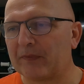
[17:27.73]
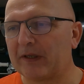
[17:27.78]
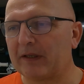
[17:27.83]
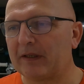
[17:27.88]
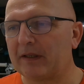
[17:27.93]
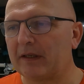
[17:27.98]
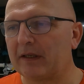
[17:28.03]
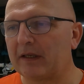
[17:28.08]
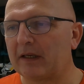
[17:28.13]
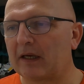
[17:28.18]

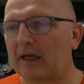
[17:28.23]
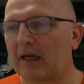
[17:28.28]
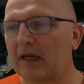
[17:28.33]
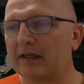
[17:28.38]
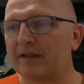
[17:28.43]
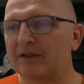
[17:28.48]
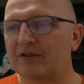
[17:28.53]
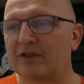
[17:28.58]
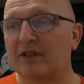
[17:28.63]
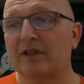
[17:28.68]

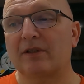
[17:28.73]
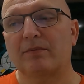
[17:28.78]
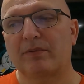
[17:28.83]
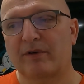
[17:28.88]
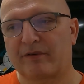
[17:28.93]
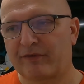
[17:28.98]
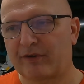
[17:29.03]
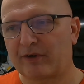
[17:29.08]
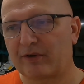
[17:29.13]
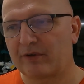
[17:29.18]
I still
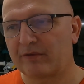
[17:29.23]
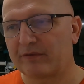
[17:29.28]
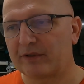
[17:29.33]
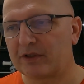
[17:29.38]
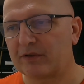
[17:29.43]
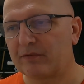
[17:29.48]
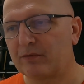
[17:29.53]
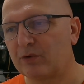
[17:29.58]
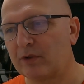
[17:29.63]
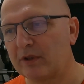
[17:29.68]
prefer
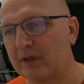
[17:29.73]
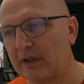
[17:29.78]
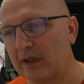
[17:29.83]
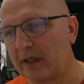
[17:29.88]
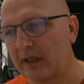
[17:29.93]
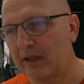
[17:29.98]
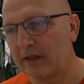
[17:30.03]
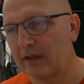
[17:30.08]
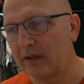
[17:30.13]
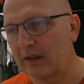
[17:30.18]
Vithavuori
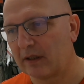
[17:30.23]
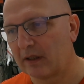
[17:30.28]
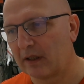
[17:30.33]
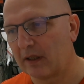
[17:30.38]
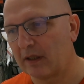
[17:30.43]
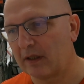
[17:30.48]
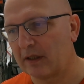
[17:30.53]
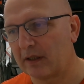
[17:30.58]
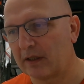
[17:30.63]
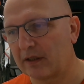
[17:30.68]

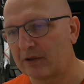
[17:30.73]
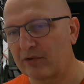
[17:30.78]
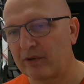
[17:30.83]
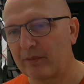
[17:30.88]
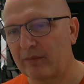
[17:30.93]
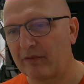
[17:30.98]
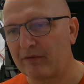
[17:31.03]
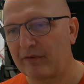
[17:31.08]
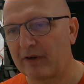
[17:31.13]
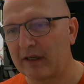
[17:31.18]

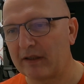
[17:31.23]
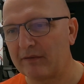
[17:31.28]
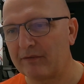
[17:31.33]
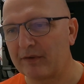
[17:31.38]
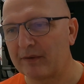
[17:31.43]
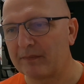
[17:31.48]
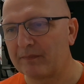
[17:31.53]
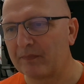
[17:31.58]
N555.